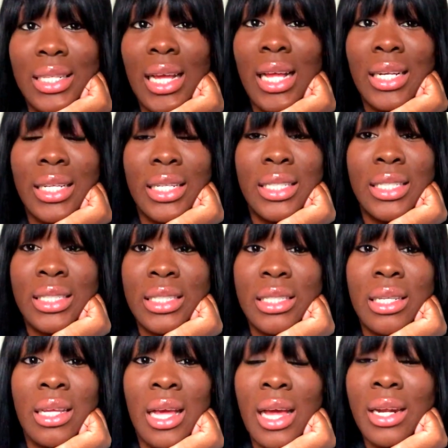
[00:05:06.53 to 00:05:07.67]
I need this
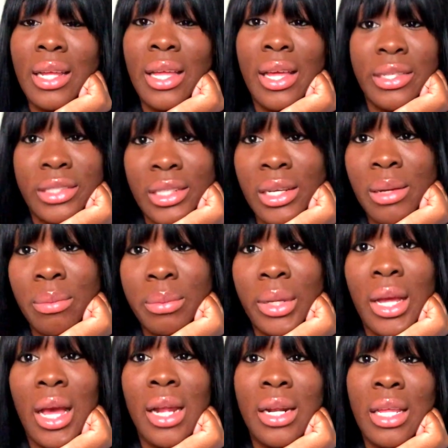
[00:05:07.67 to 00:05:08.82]
to kind of catch up, to
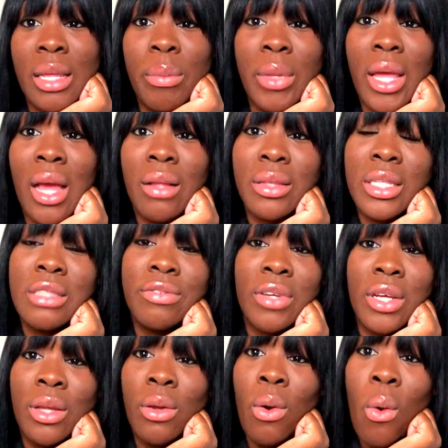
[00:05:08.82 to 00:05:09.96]
kind of get me out this
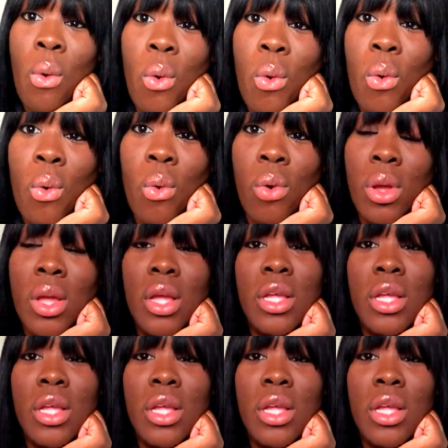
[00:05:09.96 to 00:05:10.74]
fucking hole.